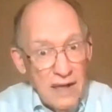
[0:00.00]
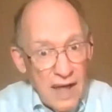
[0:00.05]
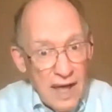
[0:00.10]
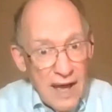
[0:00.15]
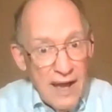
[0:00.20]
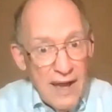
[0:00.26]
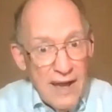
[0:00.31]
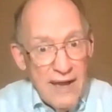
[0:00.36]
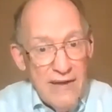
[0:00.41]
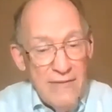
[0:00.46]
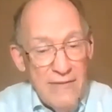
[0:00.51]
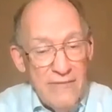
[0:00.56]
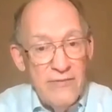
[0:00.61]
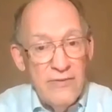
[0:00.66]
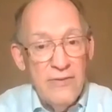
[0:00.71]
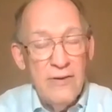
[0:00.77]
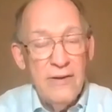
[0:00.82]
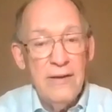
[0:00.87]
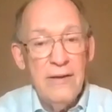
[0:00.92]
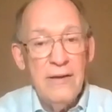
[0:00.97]
alive,
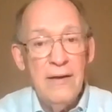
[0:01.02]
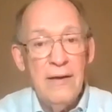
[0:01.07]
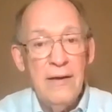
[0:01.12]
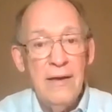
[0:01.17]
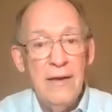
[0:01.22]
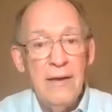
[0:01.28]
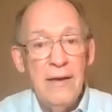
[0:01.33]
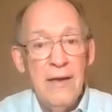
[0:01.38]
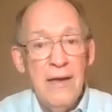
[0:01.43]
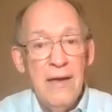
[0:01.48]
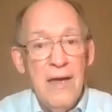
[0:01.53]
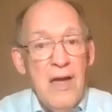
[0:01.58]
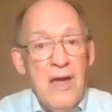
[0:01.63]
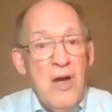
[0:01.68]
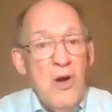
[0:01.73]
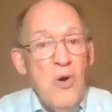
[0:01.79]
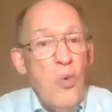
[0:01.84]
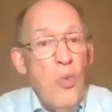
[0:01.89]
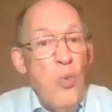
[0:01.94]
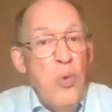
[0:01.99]

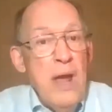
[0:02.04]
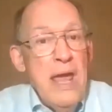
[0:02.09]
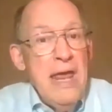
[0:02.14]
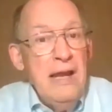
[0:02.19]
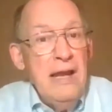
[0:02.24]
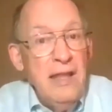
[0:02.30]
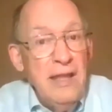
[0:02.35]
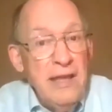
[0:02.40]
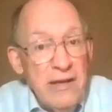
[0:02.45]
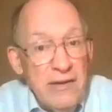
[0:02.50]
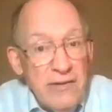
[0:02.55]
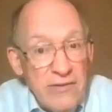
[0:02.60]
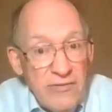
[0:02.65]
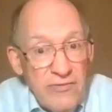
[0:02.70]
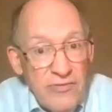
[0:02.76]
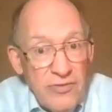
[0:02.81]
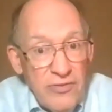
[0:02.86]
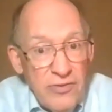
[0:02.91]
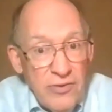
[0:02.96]
we live.